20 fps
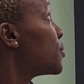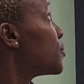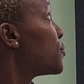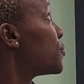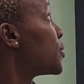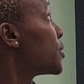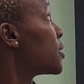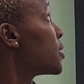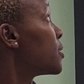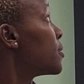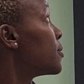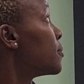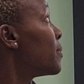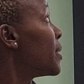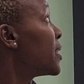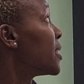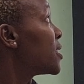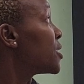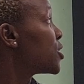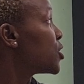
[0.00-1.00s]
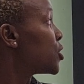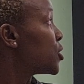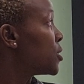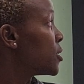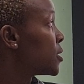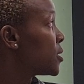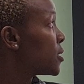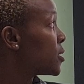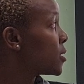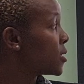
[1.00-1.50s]
for the balance
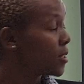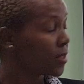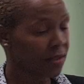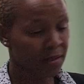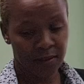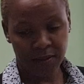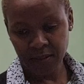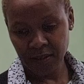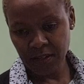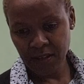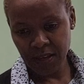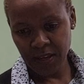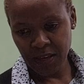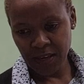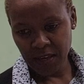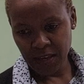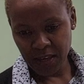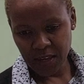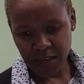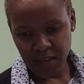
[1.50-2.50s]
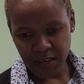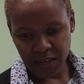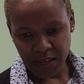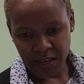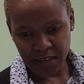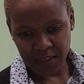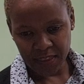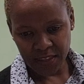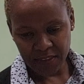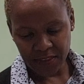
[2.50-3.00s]
sheet.
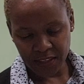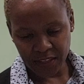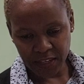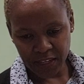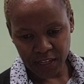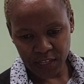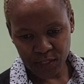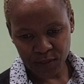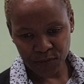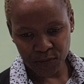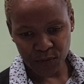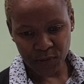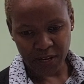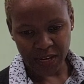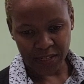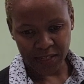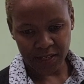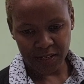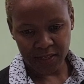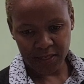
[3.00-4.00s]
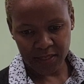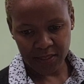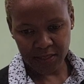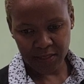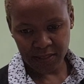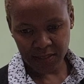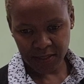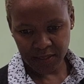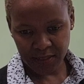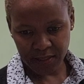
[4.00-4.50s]
And then the cash flow
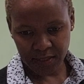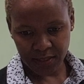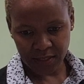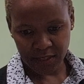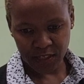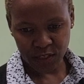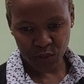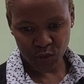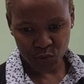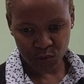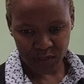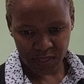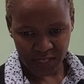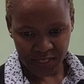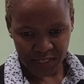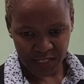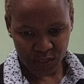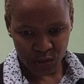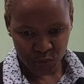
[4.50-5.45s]
analysis, it shows that in